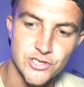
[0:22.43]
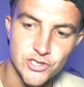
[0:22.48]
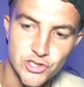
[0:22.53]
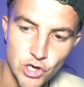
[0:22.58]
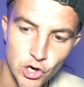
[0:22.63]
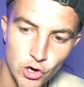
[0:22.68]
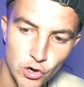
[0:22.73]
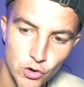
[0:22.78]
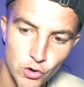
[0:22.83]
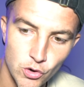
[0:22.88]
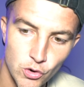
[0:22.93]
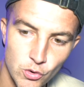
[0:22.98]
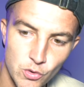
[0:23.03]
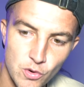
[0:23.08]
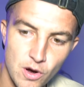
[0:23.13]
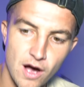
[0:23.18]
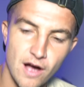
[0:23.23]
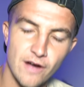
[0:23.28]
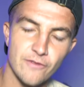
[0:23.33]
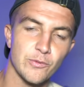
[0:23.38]

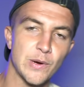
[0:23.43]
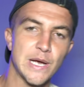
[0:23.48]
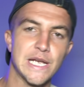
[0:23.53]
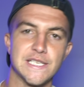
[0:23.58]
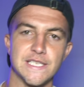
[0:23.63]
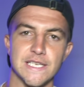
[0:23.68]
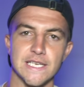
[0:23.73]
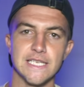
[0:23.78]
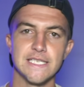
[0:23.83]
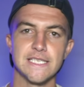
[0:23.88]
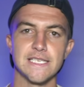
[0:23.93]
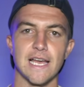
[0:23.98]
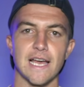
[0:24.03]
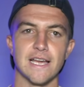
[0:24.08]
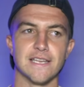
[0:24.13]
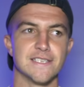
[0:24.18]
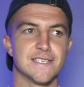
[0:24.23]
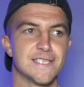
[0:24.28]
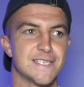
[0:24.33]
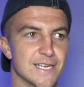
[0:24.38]
So I've waited
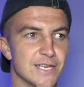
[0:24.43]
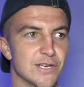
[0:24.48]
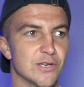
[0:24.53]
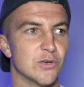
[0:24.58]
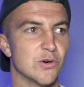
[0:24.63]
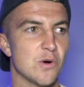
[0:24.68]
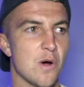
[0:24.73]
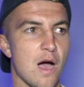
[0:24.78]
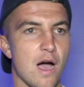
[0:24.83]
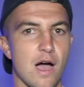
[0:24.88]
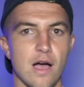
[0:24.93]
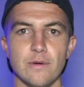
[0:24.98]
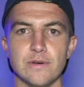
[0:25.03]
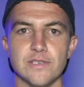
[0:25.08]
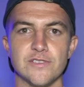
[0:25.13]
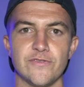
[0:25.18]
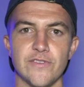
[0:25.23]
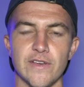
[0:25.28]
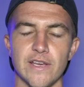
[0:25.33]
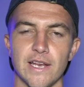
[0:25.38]
until I
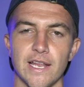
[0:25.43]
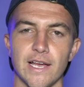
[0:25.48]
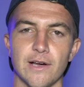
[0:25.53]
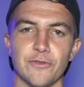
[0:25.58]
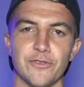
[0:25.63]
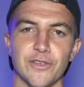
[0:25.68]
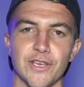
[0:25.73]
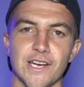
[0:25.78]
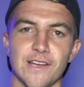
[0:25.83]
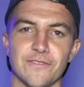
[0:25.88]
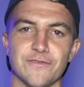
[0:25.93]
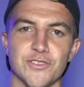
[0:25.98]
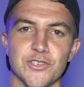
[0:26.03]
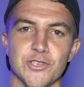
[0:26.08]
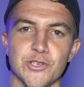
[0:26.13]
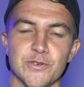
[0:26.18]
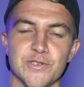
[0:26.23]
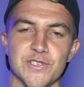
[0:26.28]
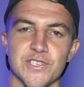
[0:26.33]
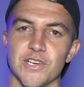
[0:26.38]
was fit and healthy enough to
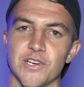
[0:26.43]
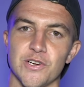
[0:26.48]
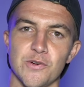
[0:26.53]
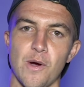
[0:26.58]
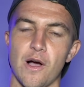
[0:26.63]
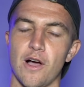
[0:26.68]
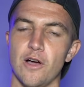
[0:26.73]
do so.